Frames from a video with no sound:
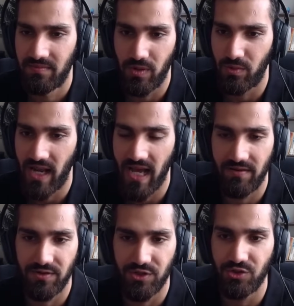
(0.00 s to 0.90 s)
we would
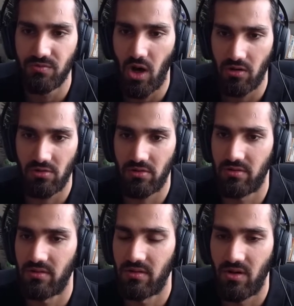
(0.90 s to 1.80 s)
have a new
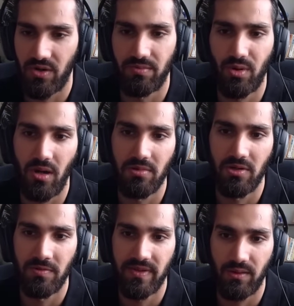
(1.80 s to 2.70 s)
model on a
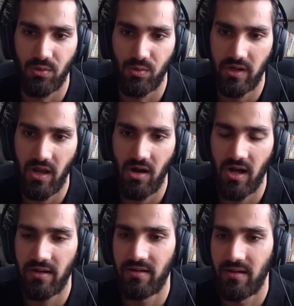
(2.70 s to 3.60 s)
problem that we're working
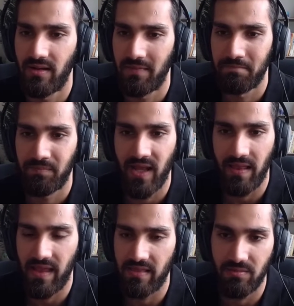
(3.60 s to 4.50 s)
on.
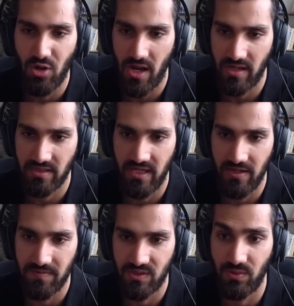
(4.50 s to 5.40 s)
And then the product
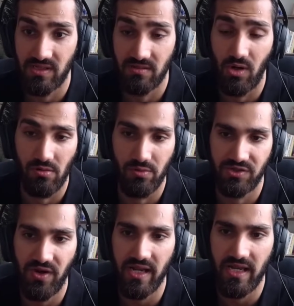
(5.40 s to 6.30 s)
teams, once the model
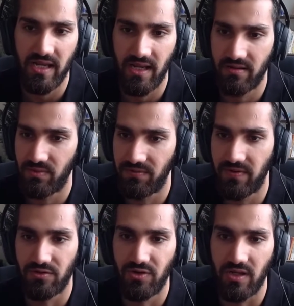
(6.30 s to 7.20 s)
was ready and we
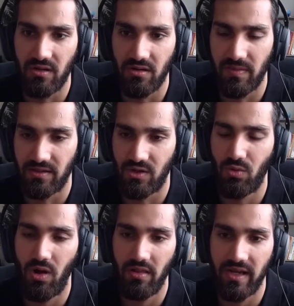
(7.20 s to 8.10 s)
felt really good about the
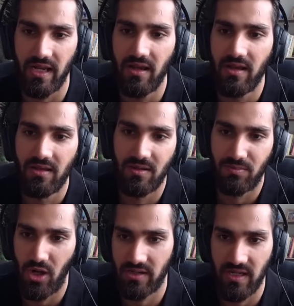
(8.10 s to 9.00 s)
quality, the
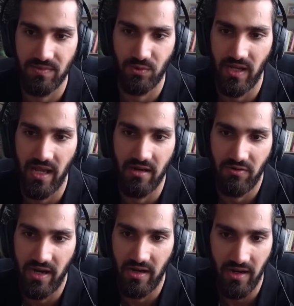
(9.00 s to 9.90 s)
product teams would
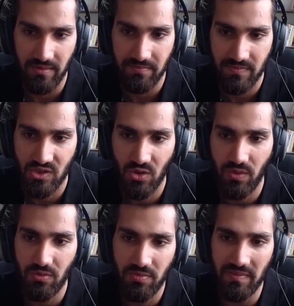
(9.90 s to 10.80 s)
integrate it in. So we
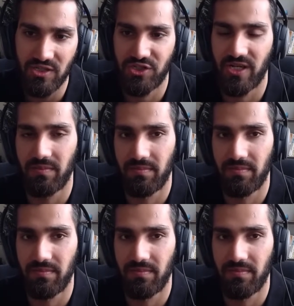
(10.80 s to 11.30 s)
would maybe ship